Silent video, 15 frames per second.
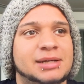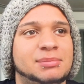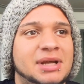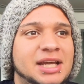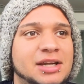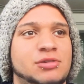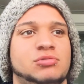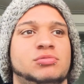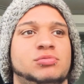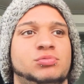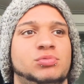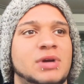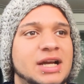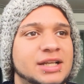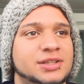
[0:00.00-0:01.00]

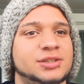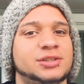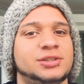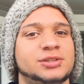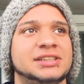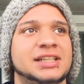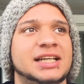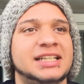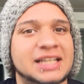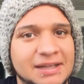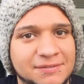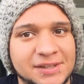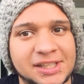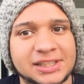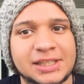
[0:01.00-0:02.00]
I
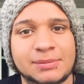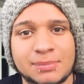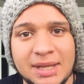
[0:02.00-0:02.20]
definitely